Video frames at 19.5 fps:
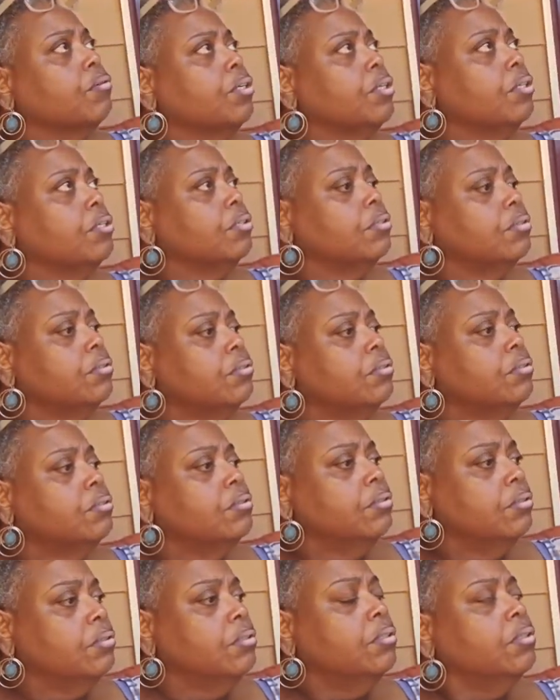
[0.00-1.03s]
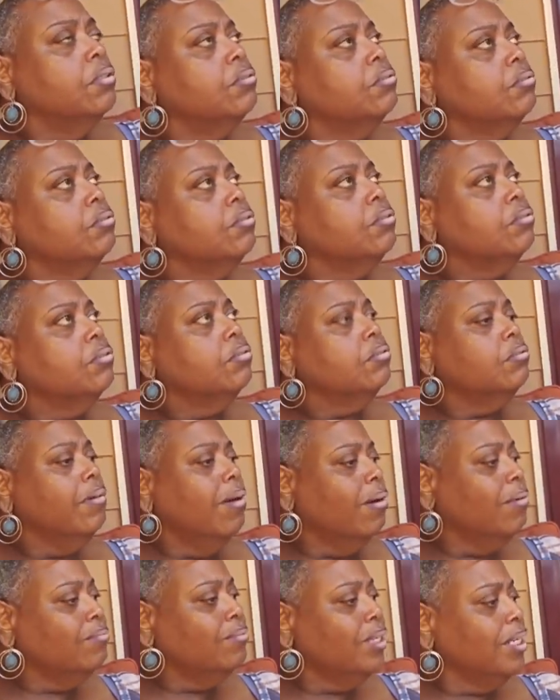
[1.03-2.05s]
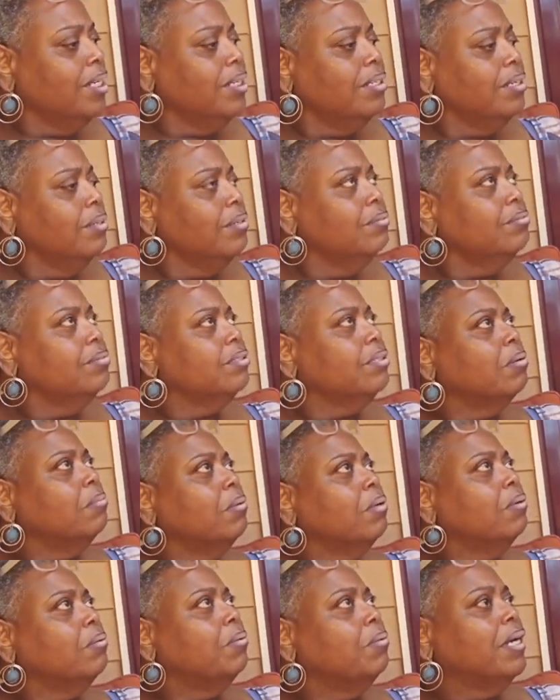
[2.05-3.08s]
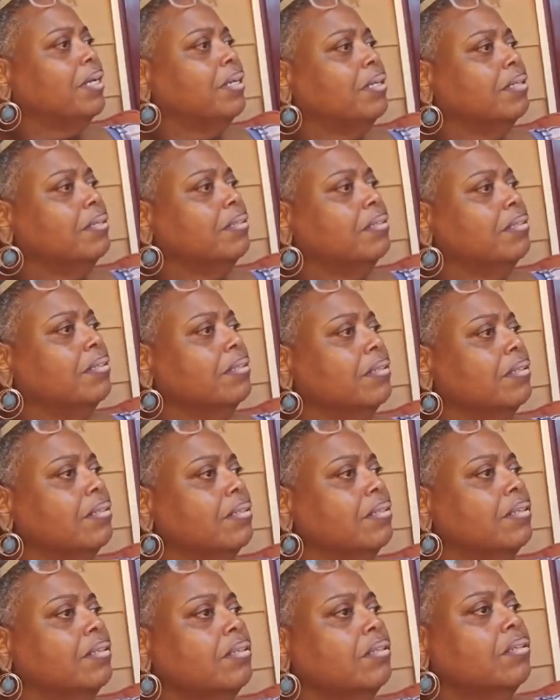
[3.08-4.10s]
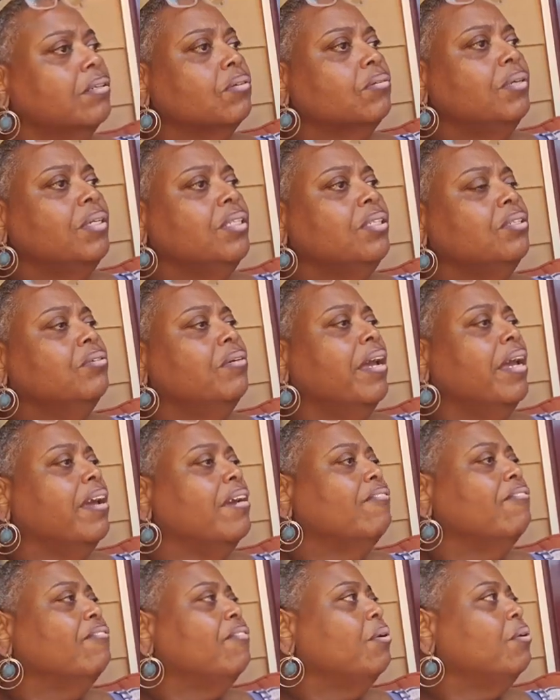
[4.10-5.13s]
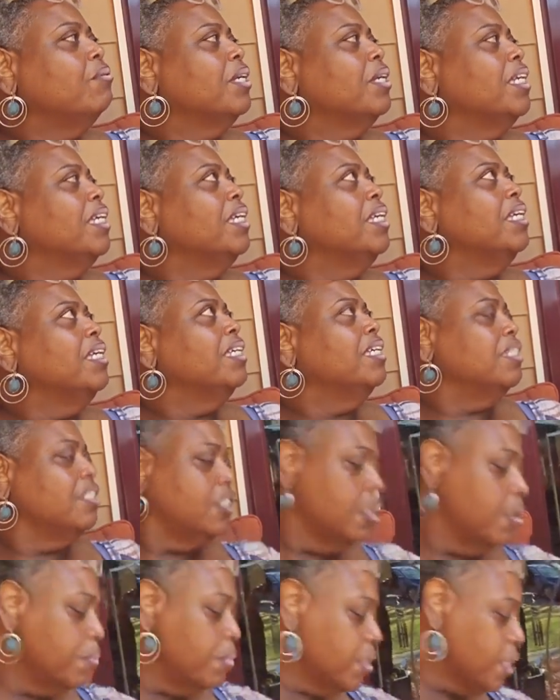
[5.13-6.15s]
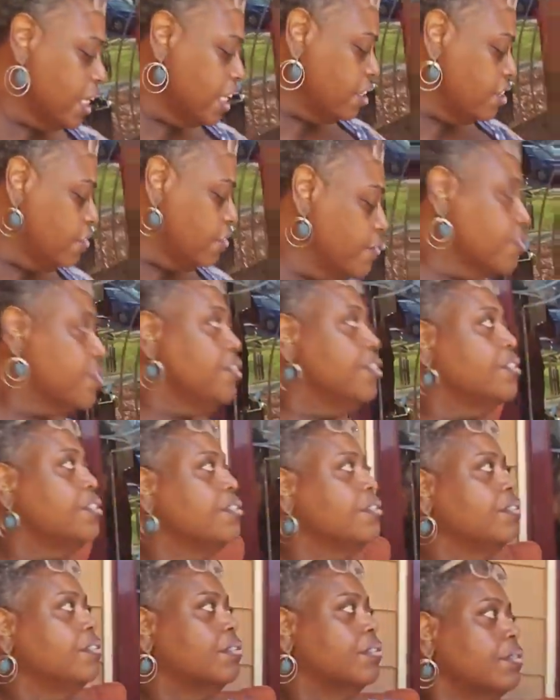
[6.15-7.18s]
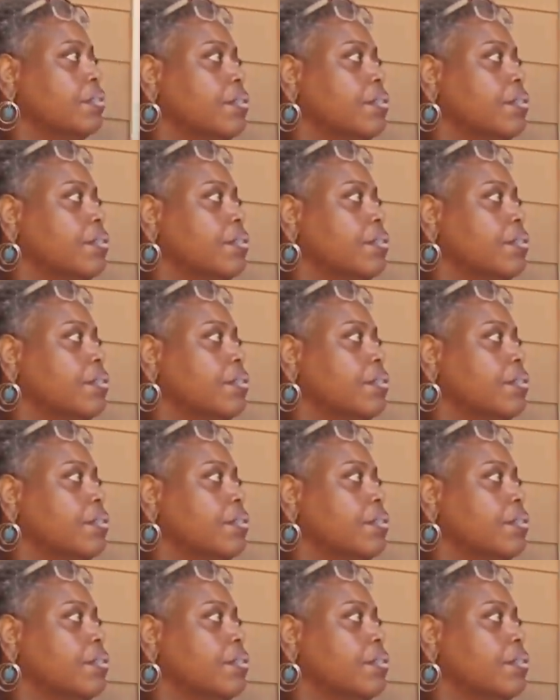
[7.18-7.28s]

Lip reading: Well, you don't need to lose no more weight. When you had 4 kids. Put that in the freezer.